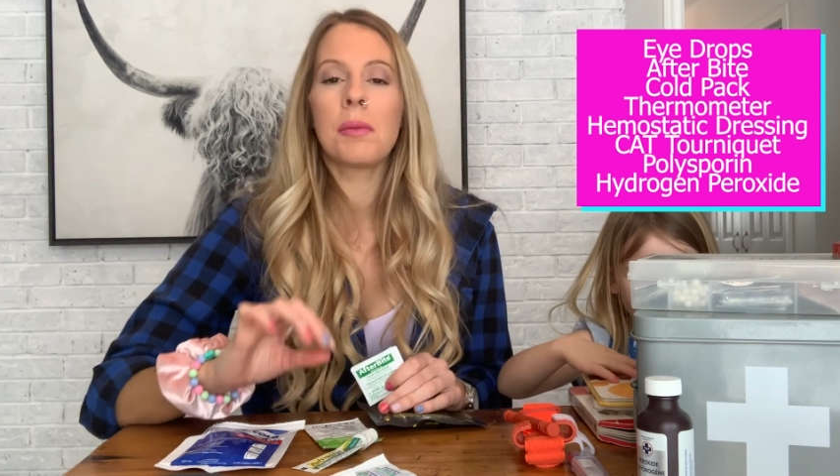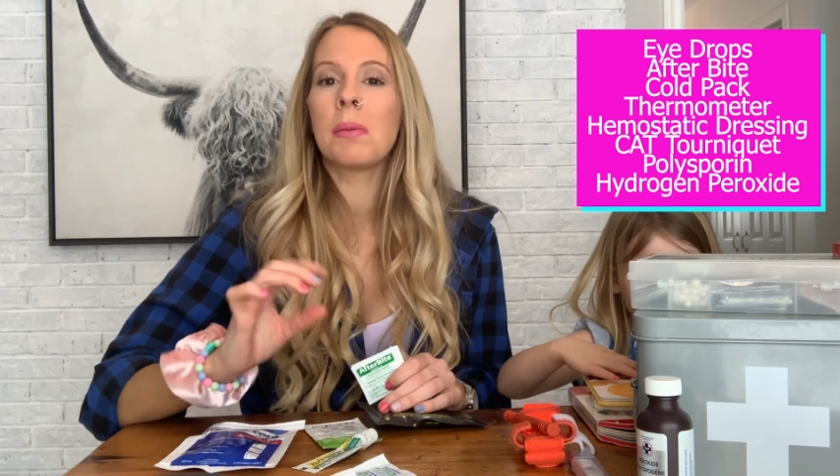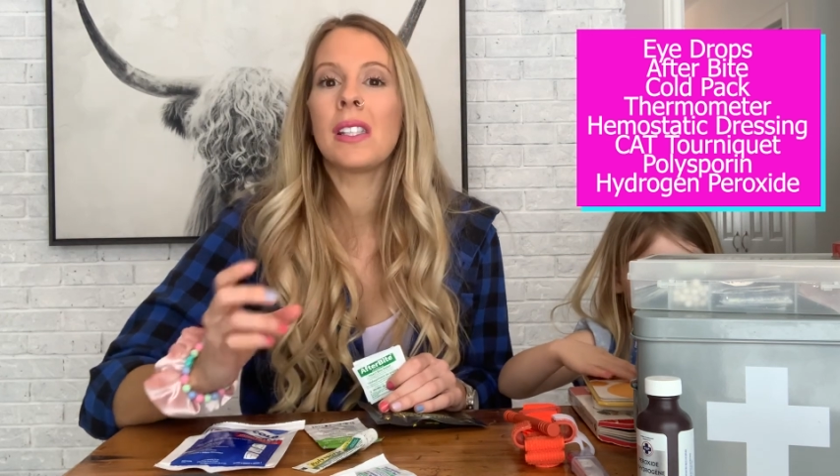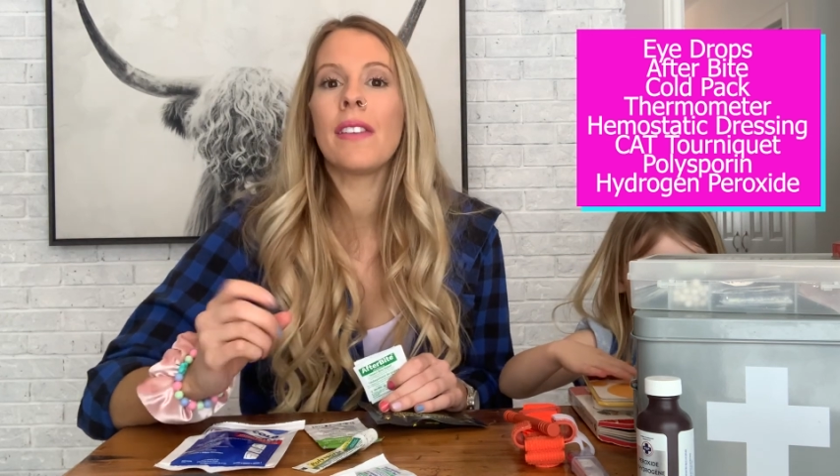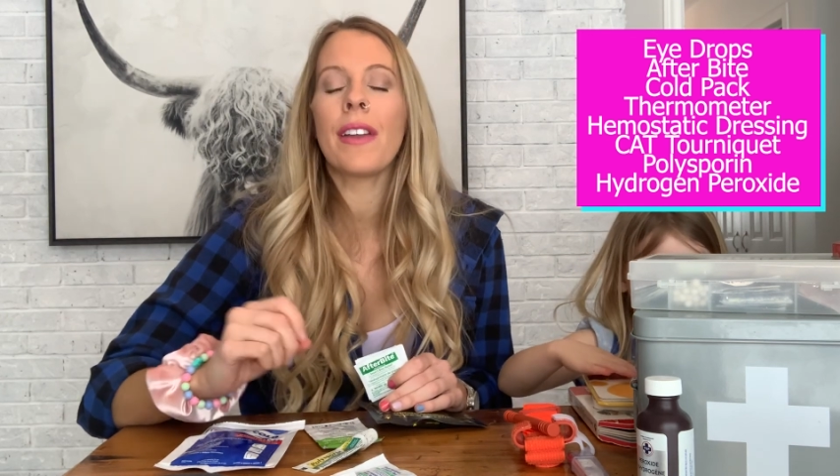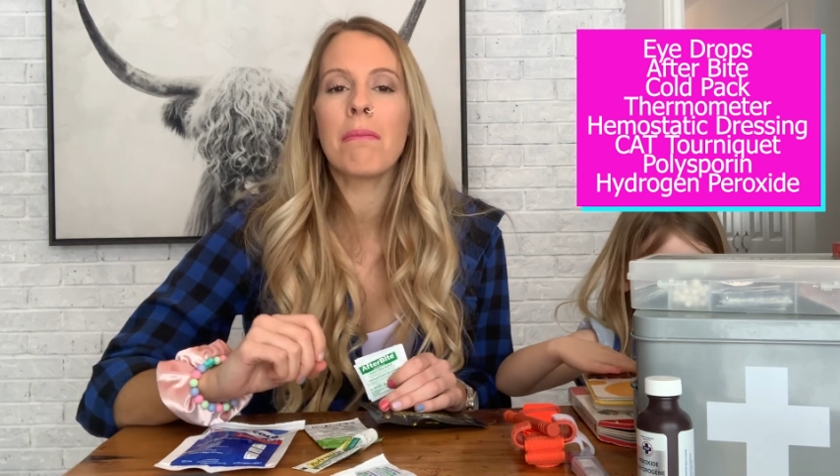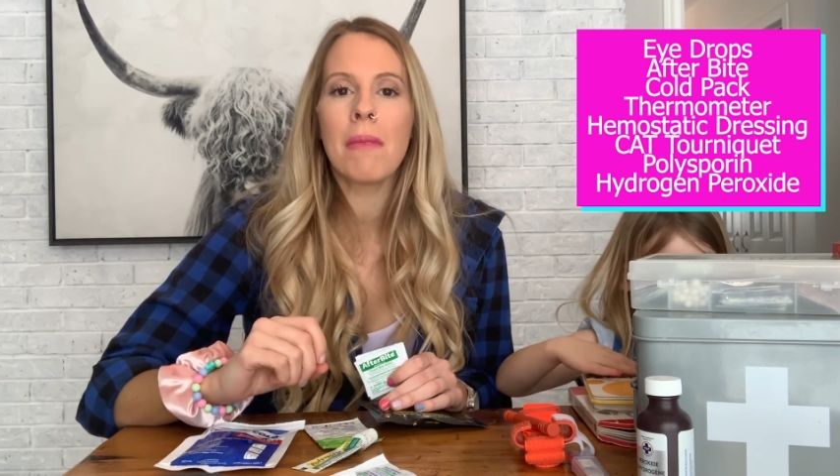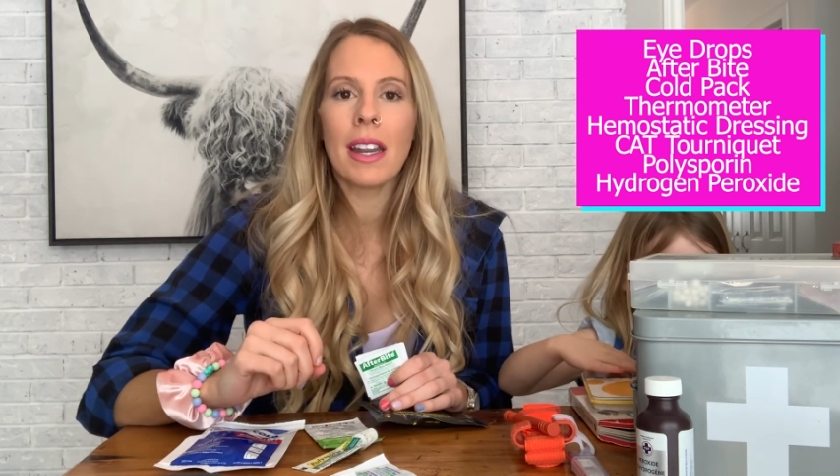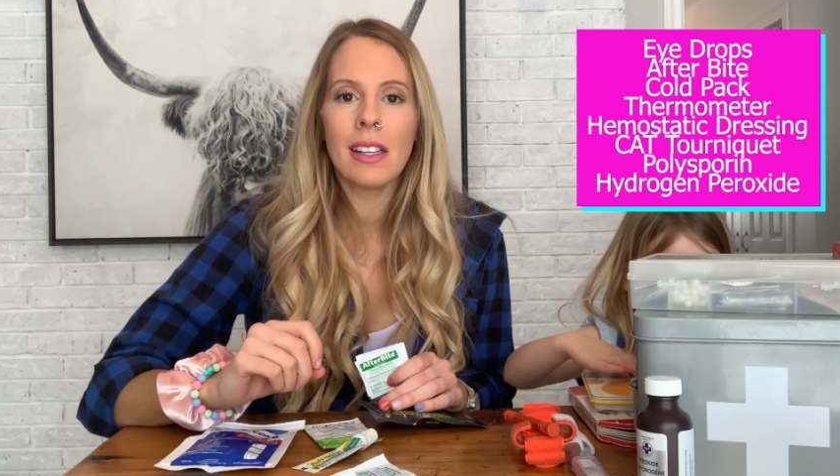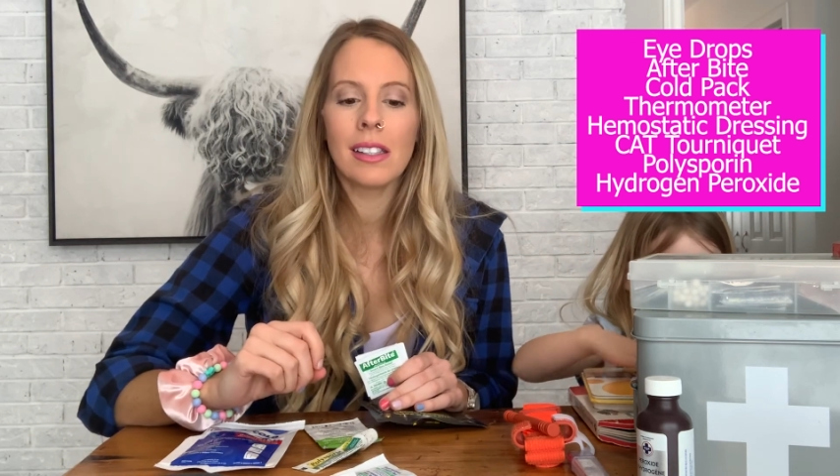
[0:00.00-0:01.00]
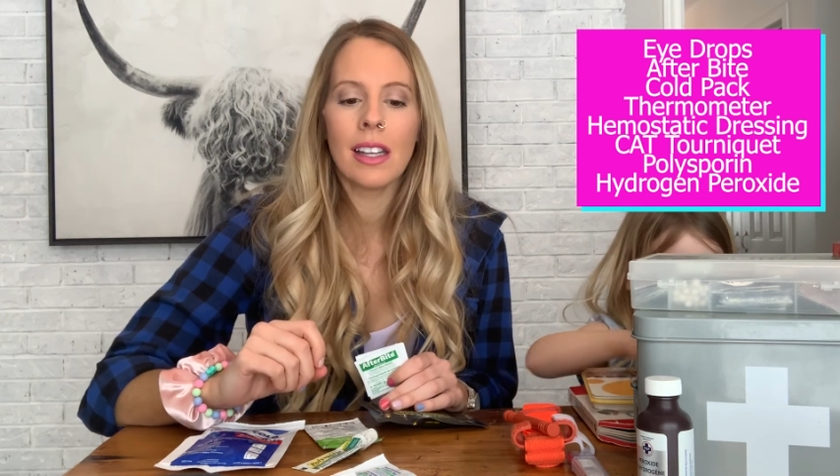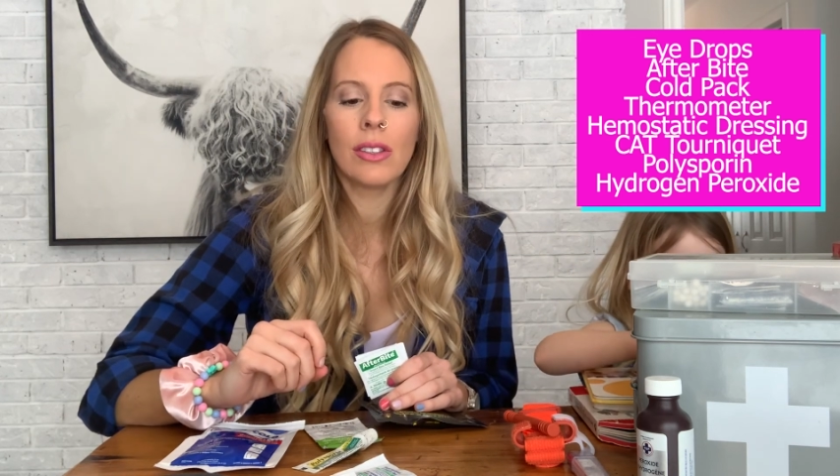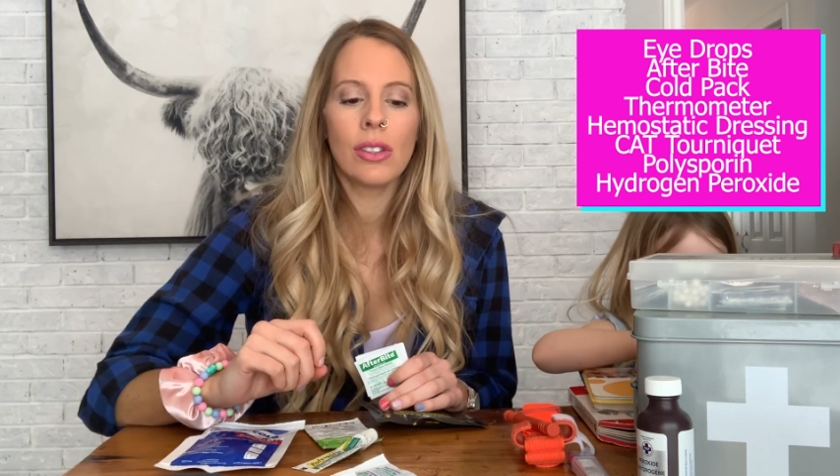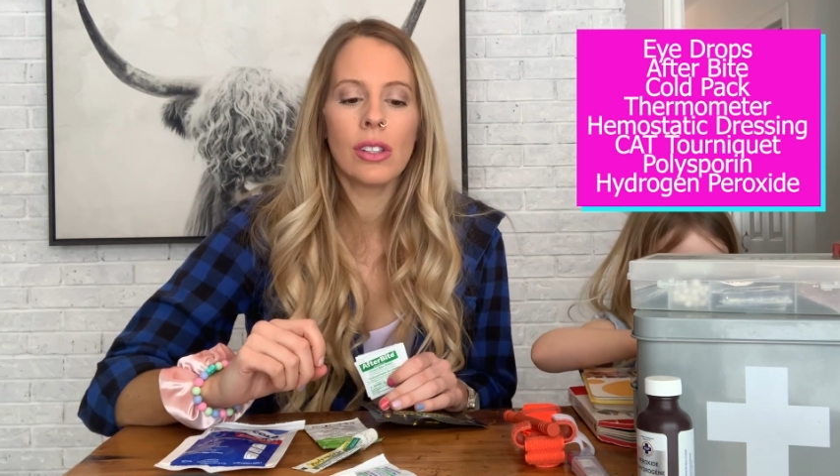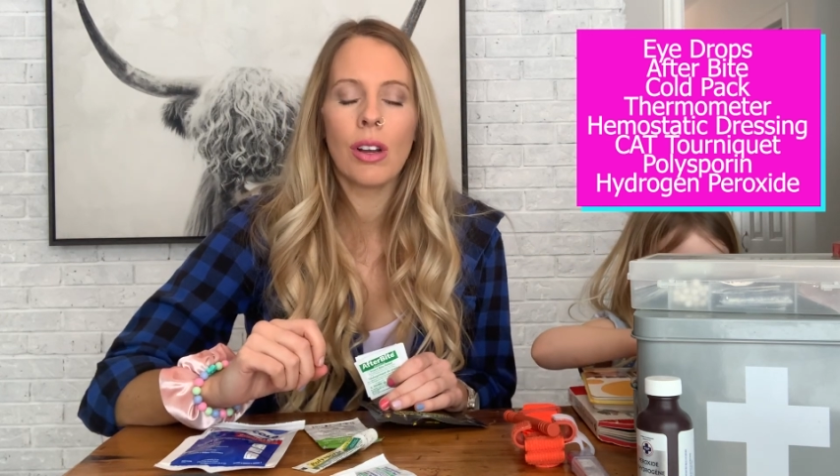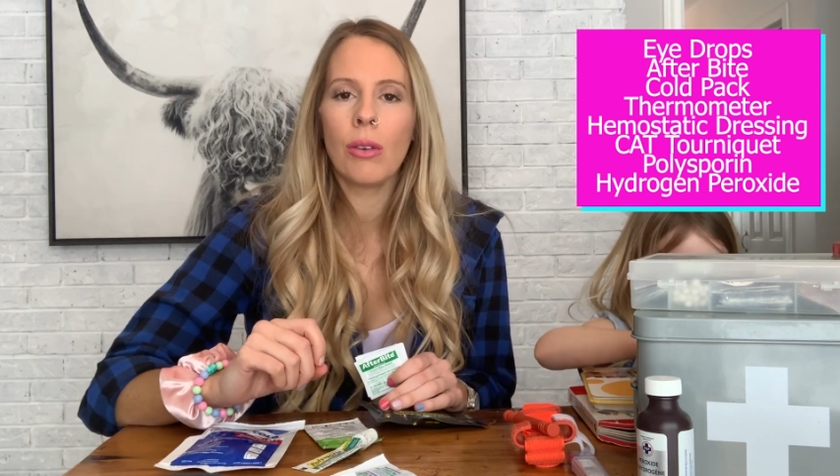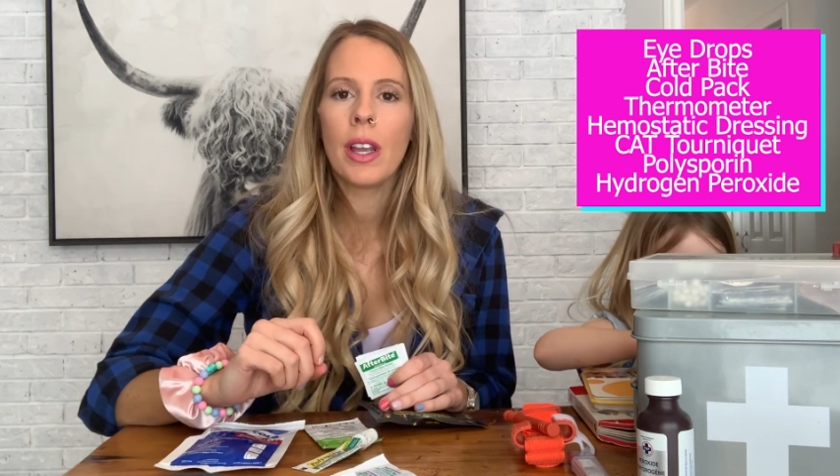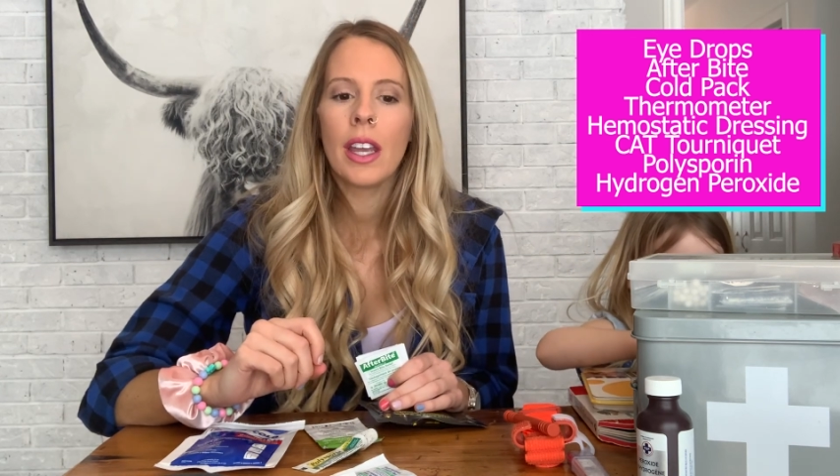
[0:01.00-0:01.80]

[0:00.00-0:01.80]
specific medicine. So